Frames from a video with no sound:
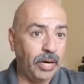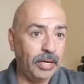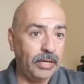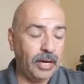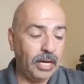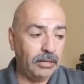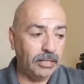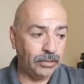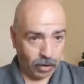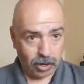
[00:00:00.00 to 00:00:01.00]
But
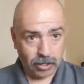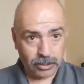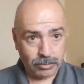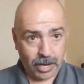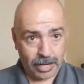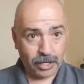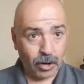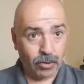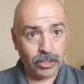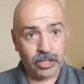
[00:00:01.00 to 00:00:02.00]
as far as
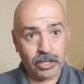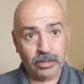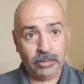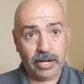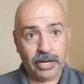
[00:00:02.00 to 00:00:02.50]
my coaching,